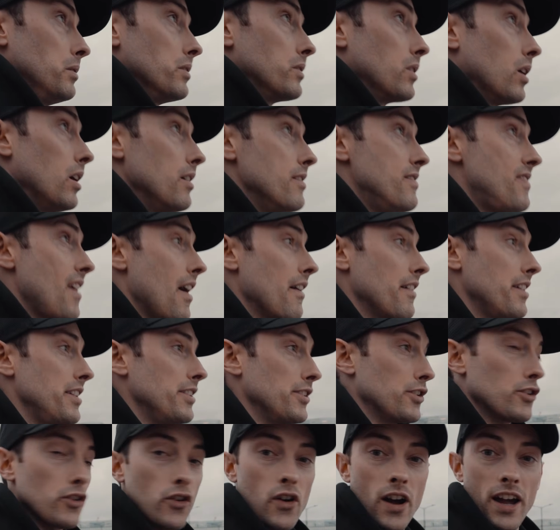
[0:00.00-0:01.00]
we've got a
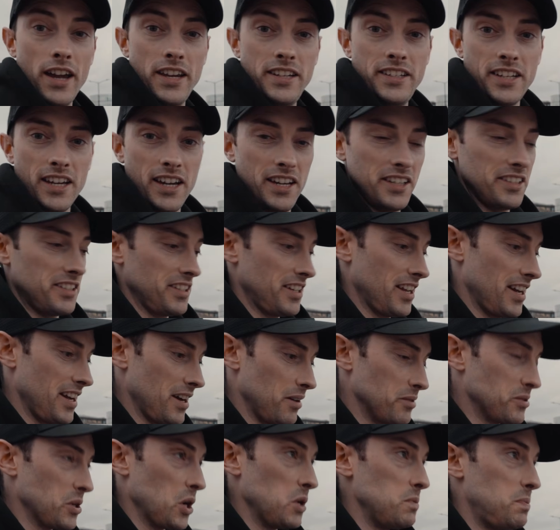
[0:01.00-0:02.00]
very gray day today.
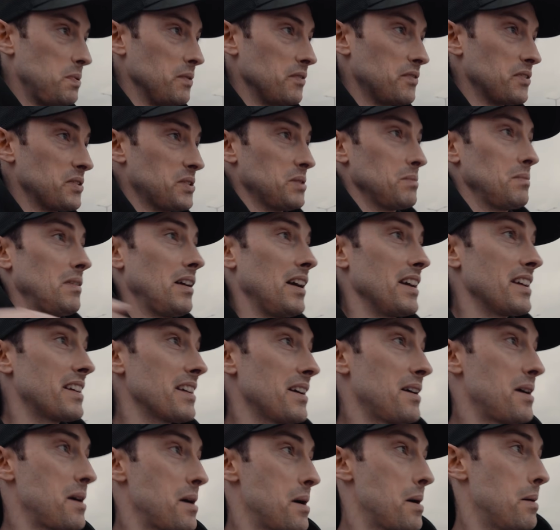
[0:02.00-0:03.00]
I was hoping for some like
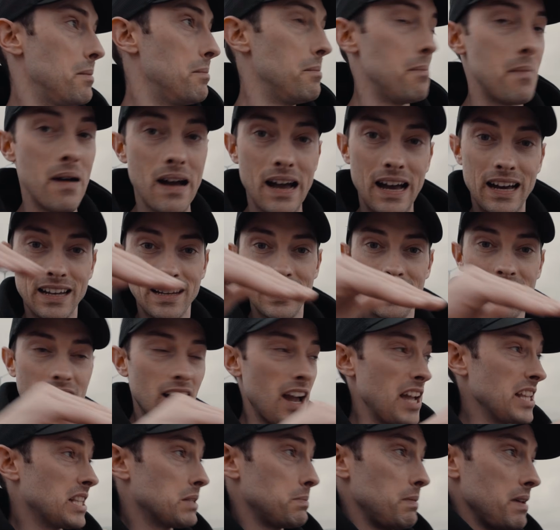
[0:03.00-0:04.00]
mad
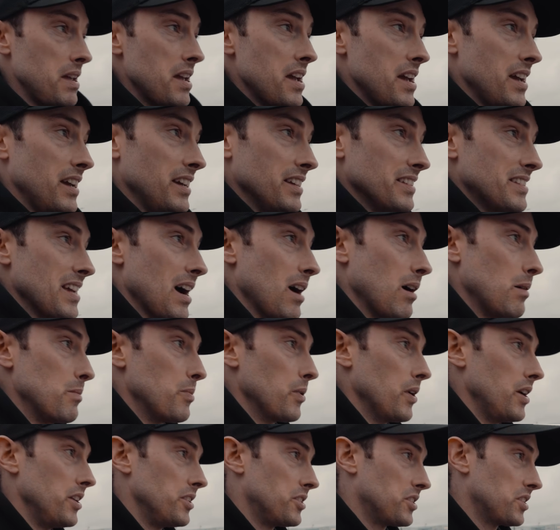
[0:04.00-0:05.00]
light to be hitting Tower
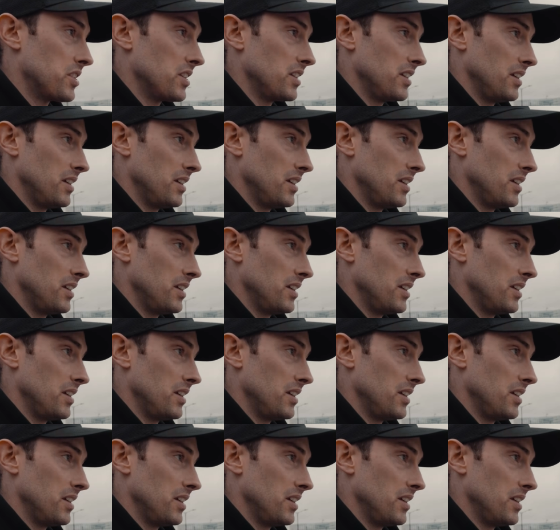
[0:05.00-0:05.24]
Bridge.